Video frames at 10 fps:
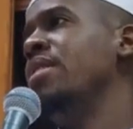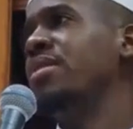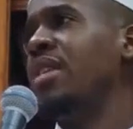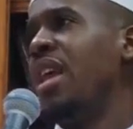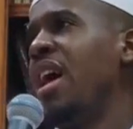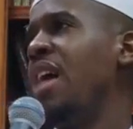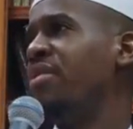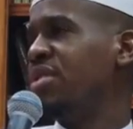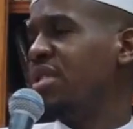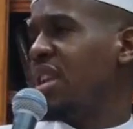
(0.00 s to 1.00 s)
Salat
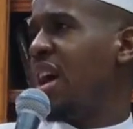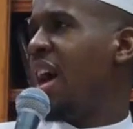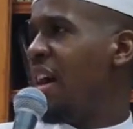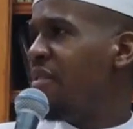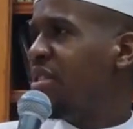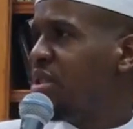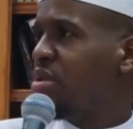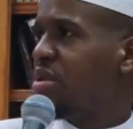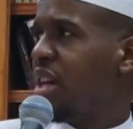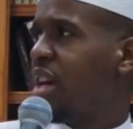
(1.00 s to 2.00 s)
after salat, every
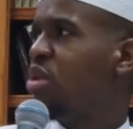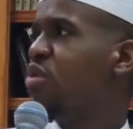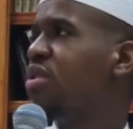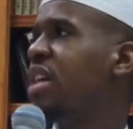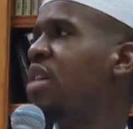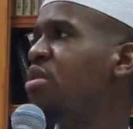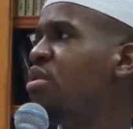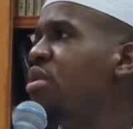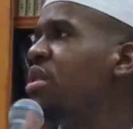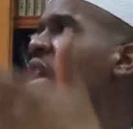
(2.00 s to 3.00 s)
single day, you recite
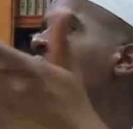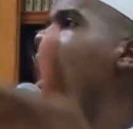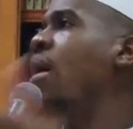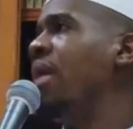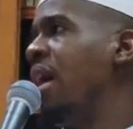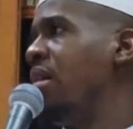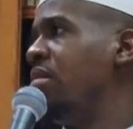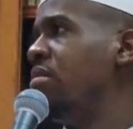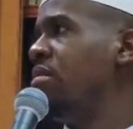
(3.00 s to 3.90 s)
dhuhr out loud.